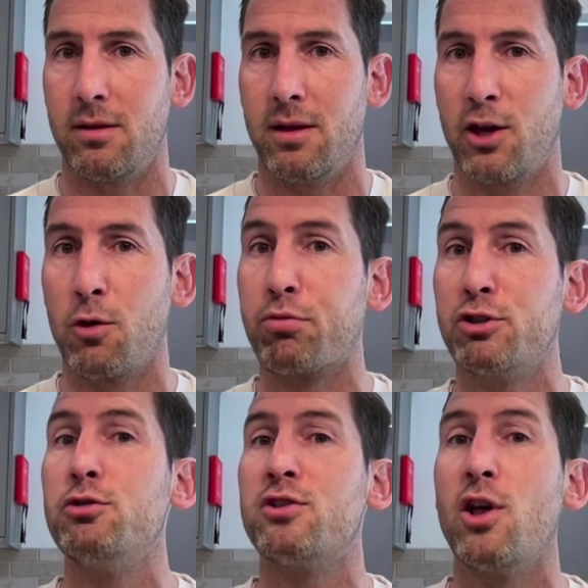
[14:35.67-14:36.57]
He can
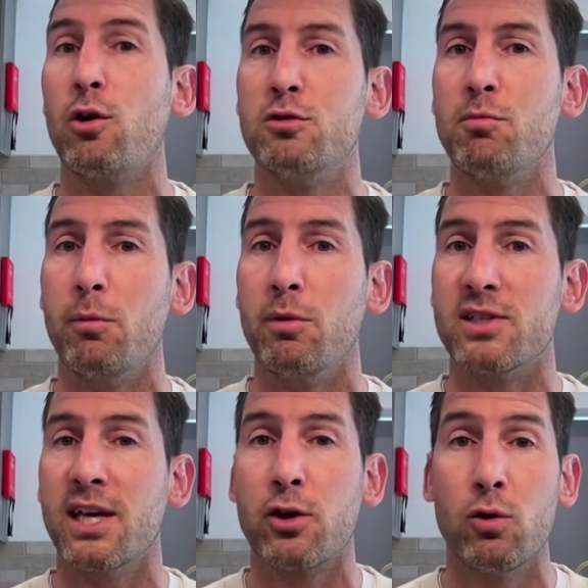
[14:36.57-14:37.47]
produce those moments.
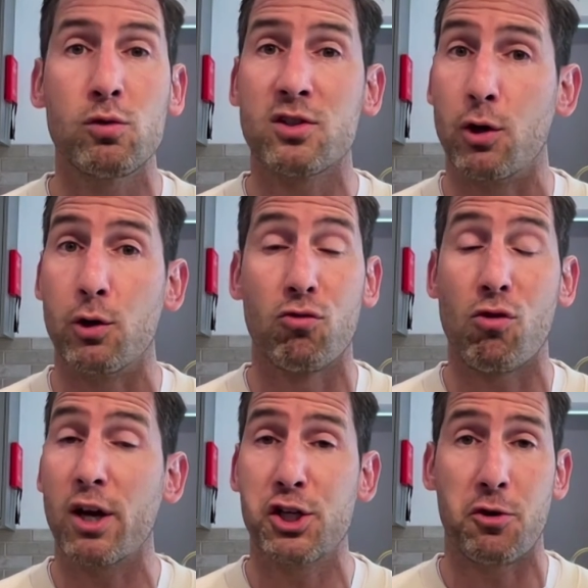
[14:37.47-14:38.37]
He can also
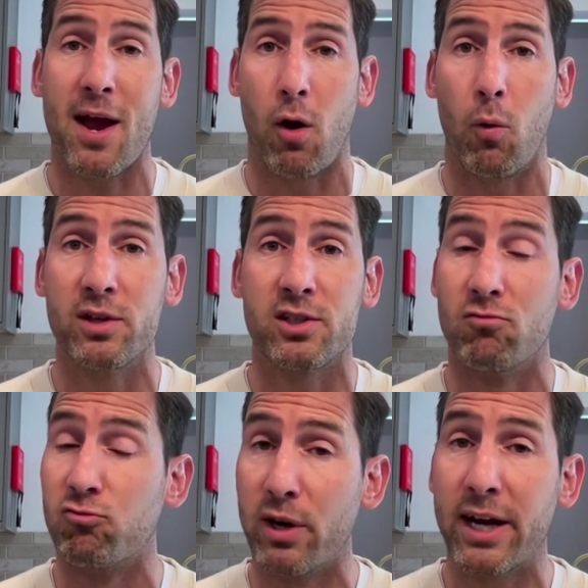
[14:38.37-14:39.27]
grind you out with
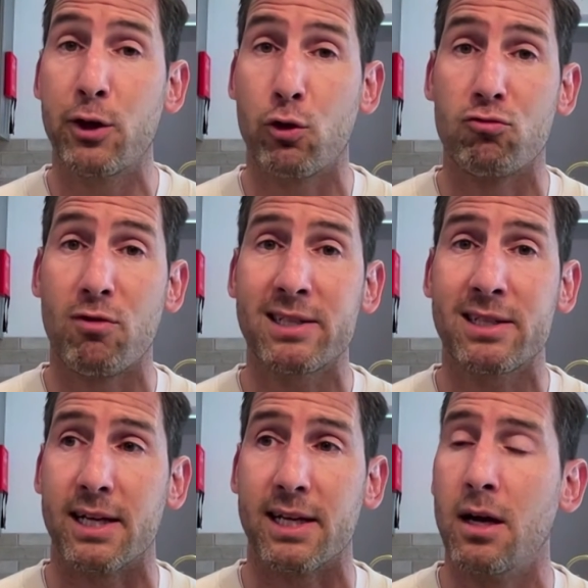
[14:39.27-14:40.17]
some really good
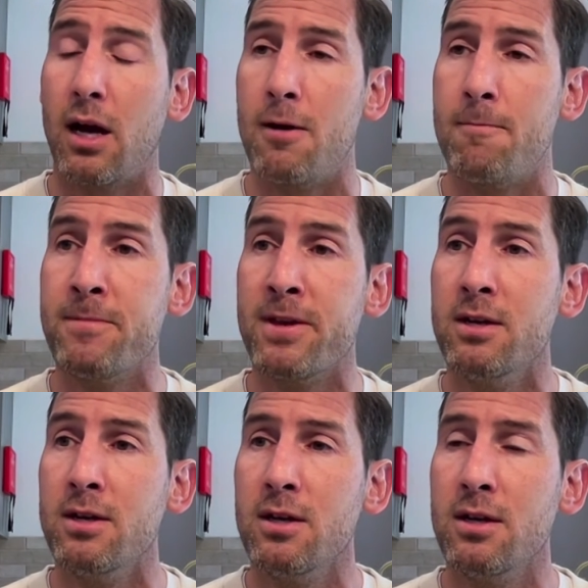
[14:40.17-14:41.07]
wrestling.
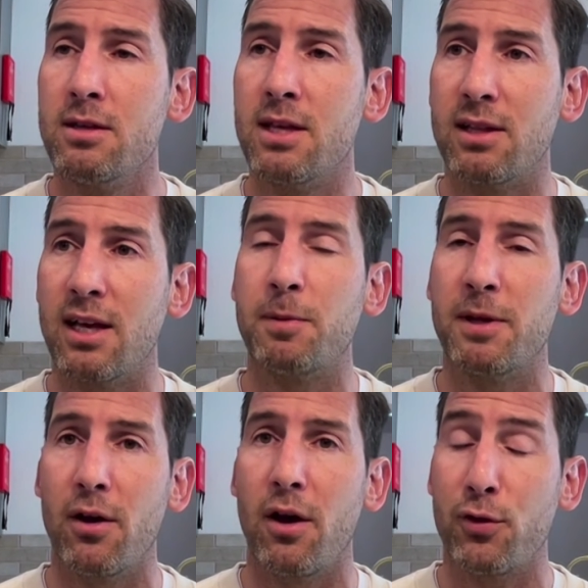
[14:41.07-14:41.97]
There's been
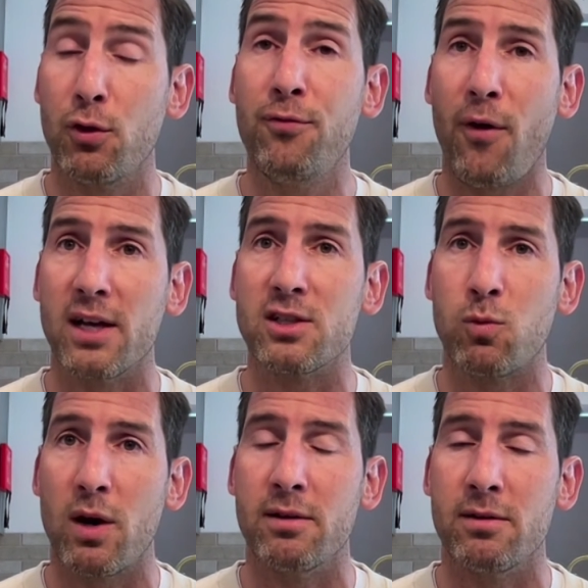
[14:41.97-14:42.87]
a few fights
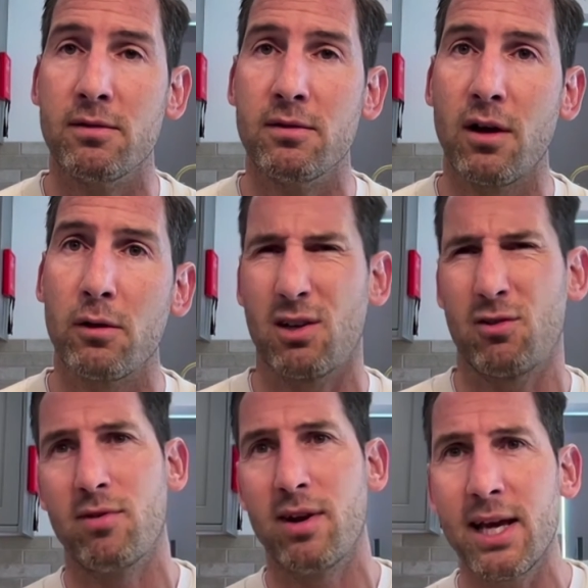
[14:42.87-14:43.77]
when I was
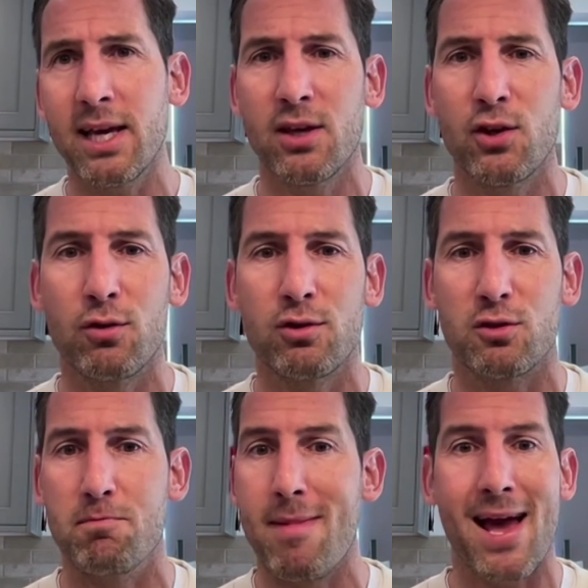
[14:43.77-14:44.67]
like, really? You're just
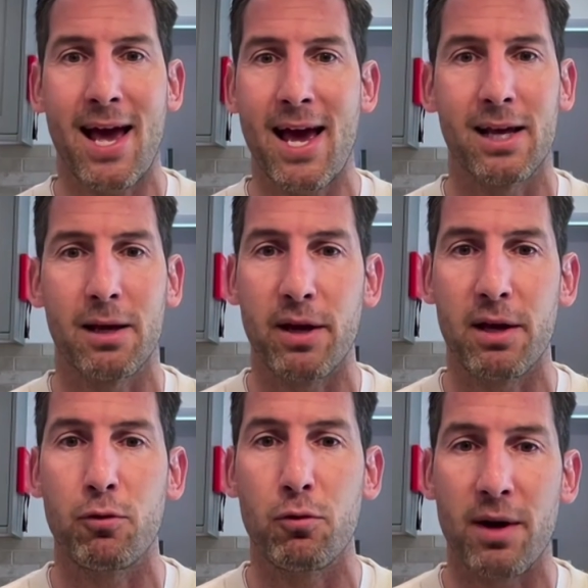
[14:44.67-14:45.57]
manhandling
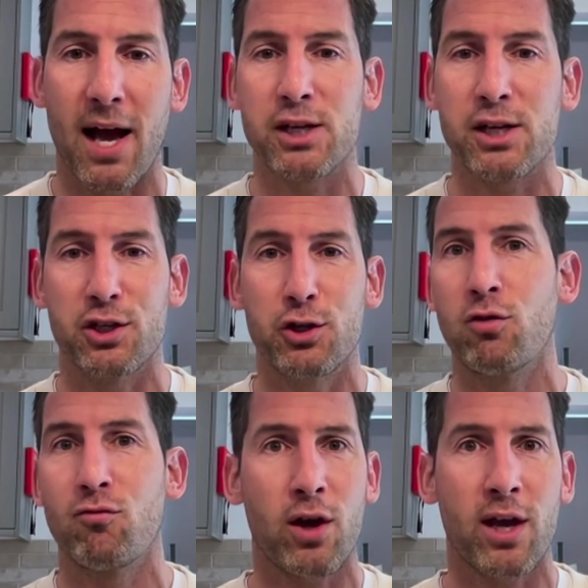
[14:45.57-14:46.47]
people, but actually you're
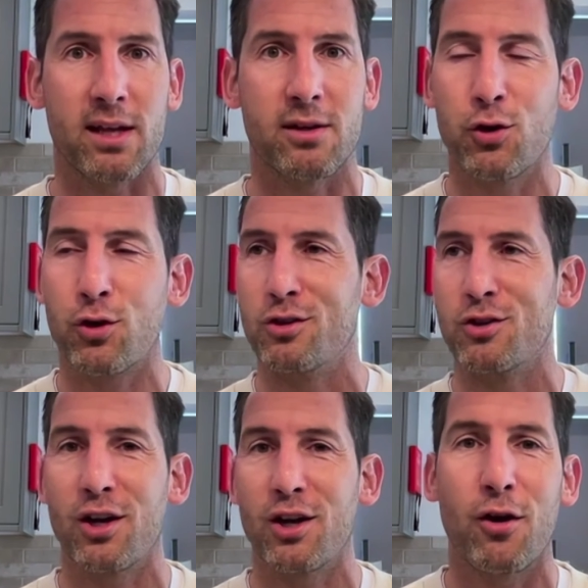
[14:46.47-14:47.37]
the Rocket. You can
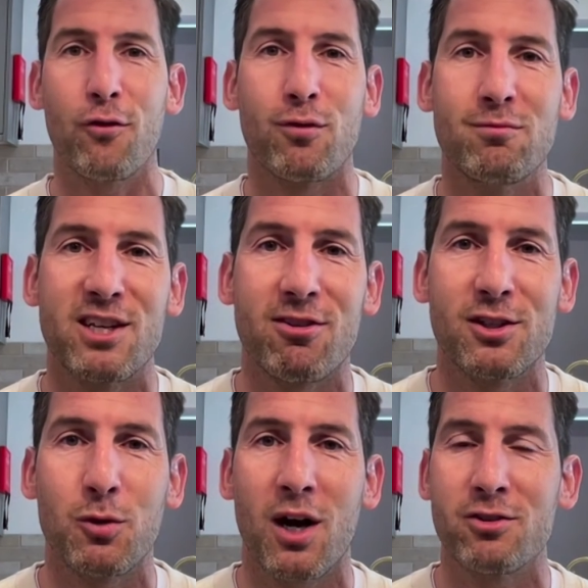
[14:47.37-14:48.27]
kind of go from 0
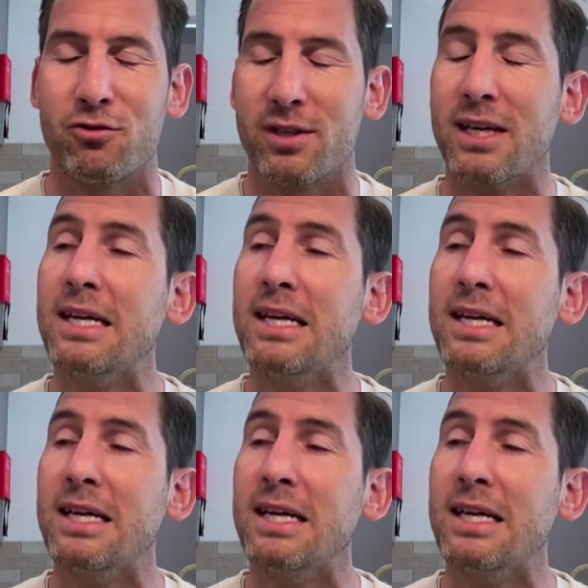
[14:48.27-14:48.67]
to 100.